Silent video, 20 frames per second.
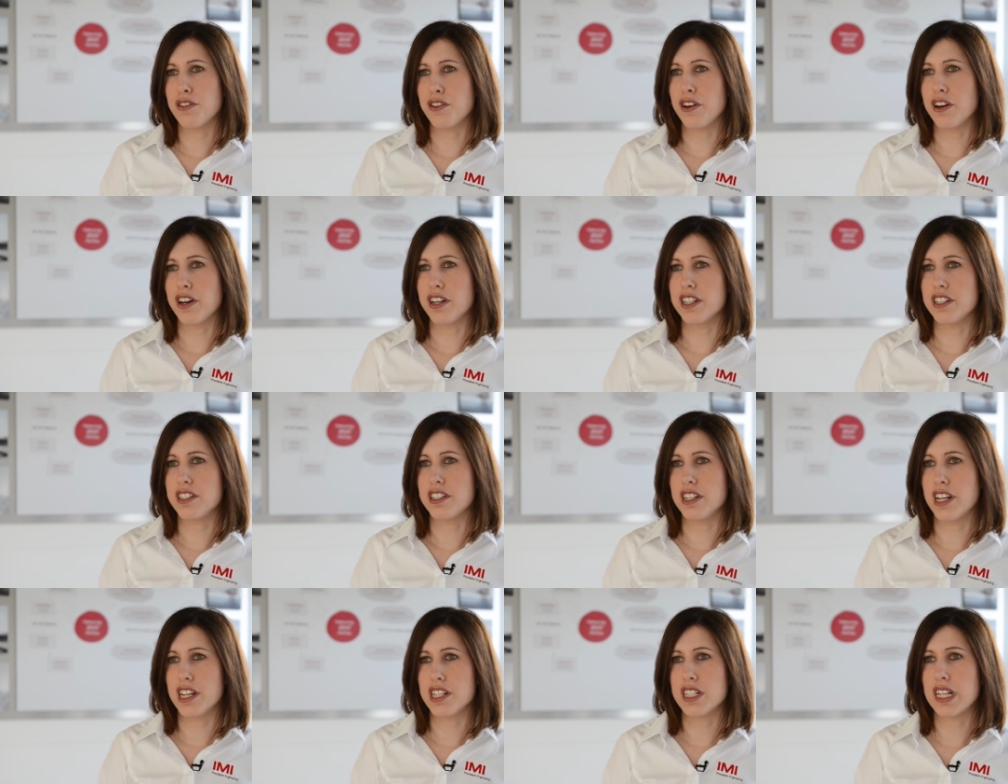for an
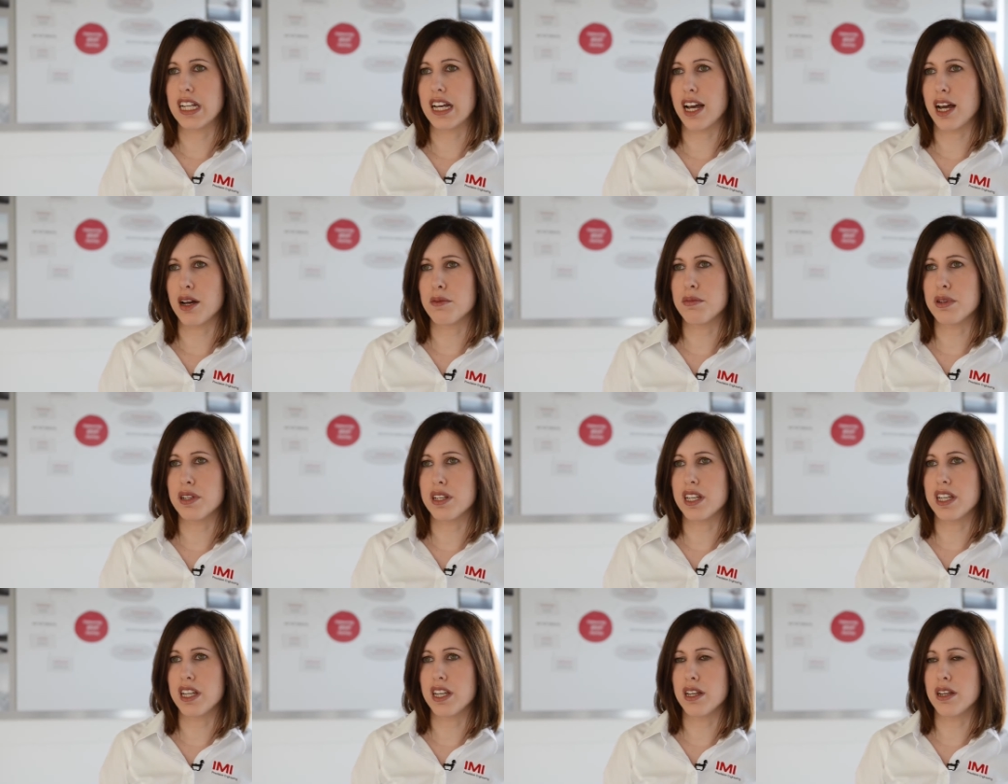international
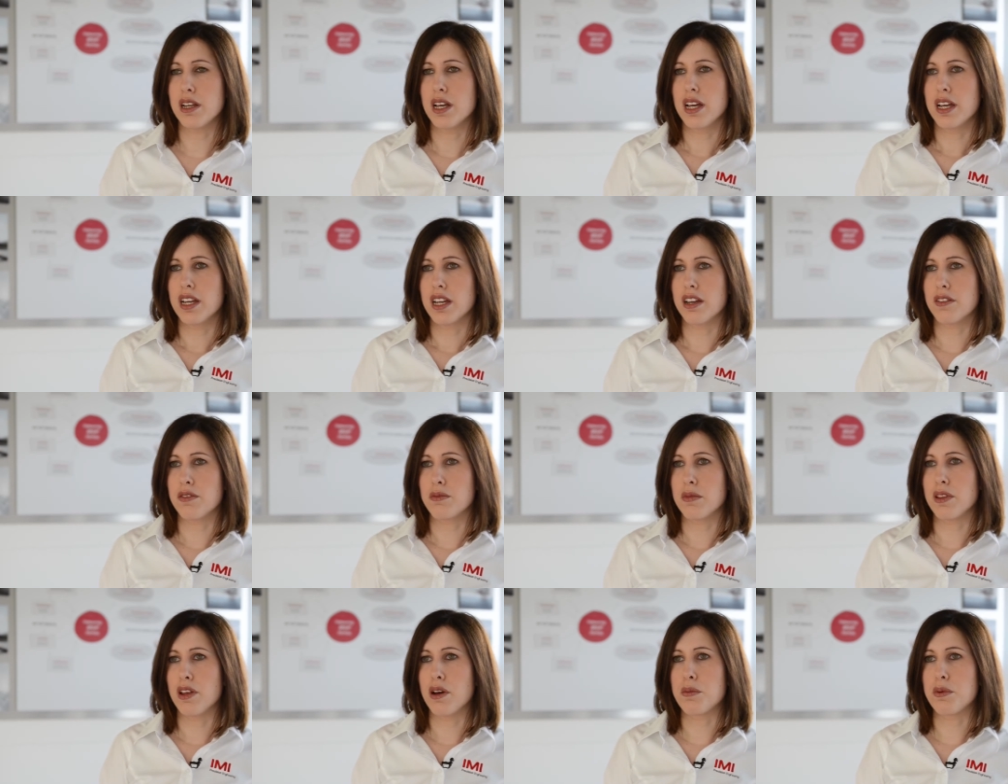company gives
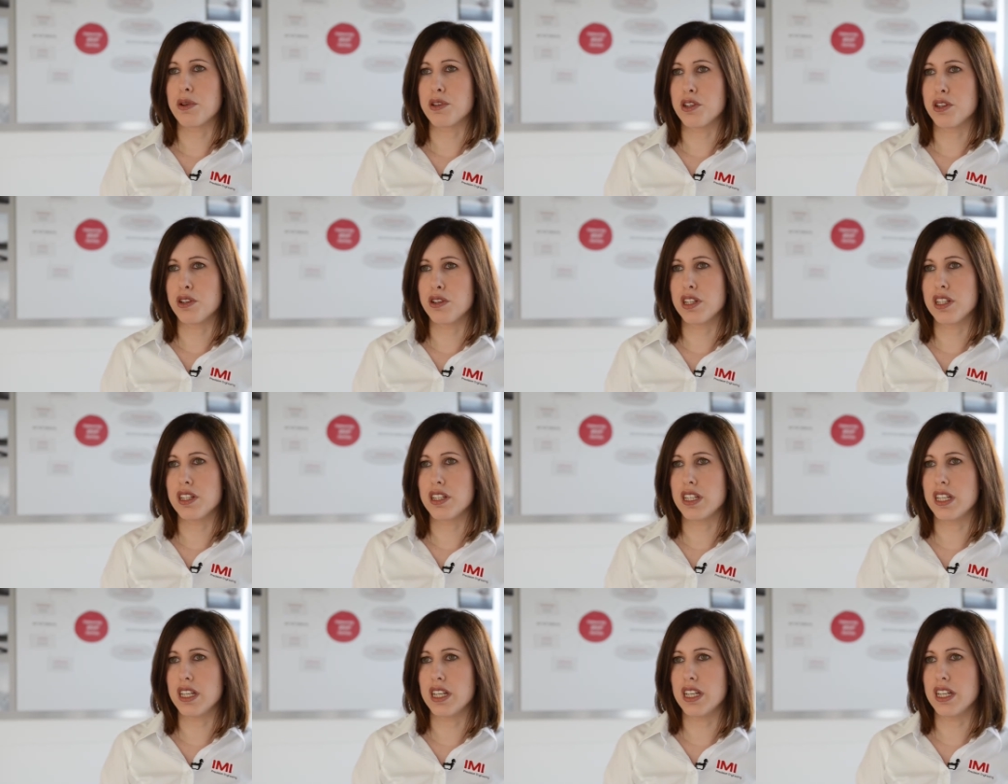me the
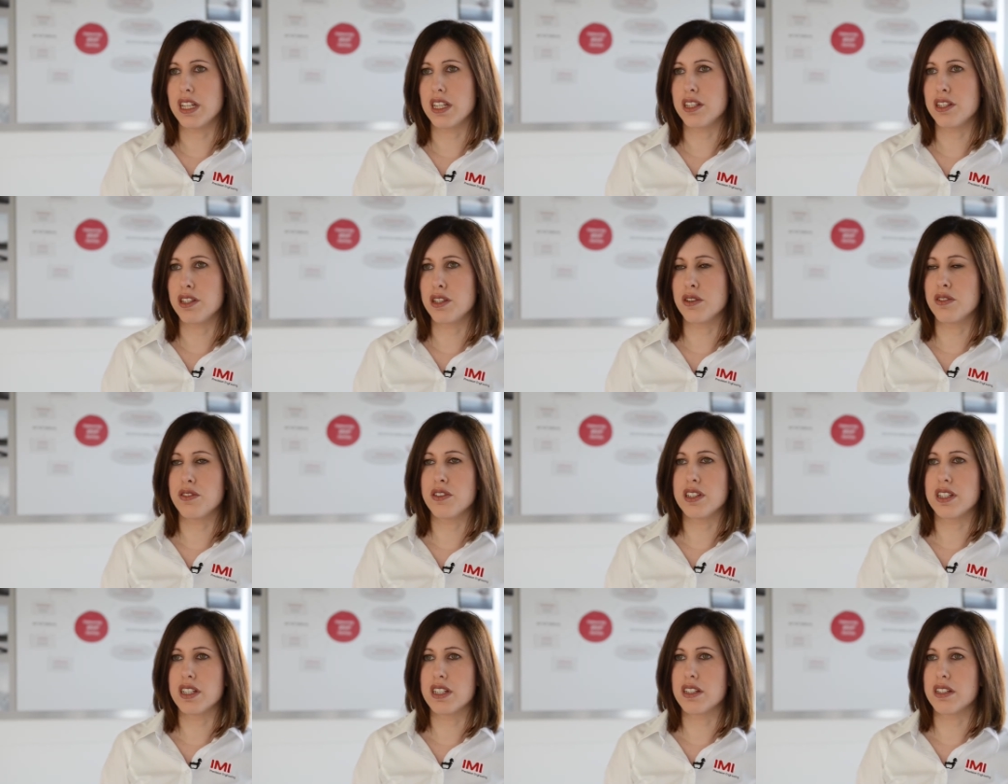opportunity to
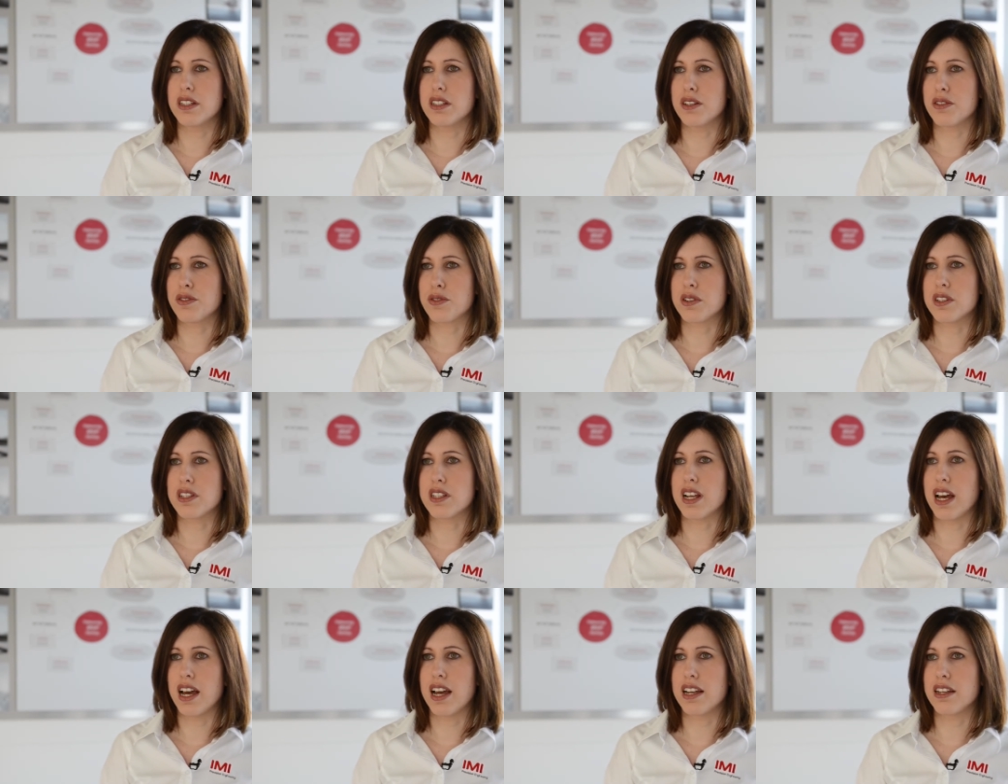visit different
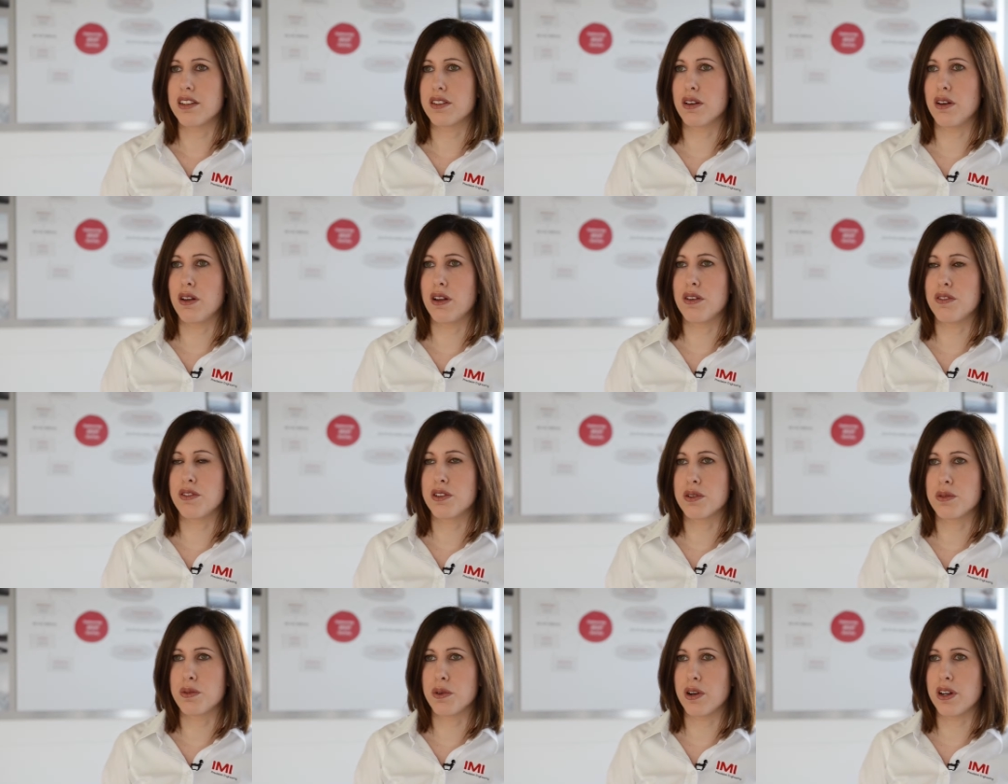sites all over
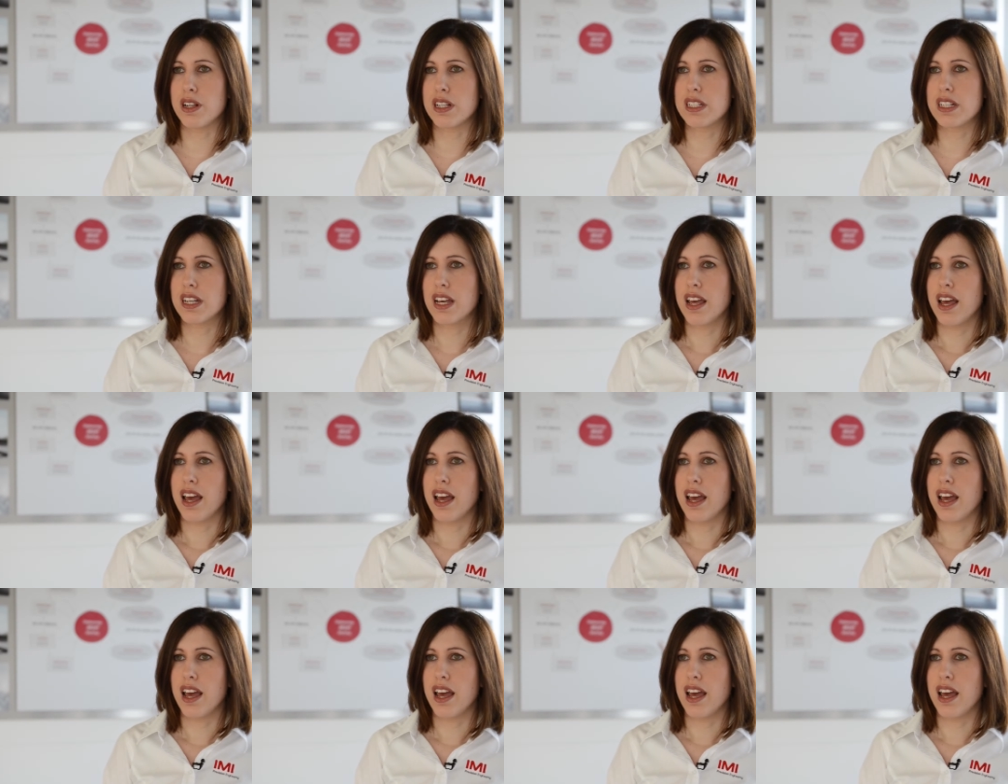the world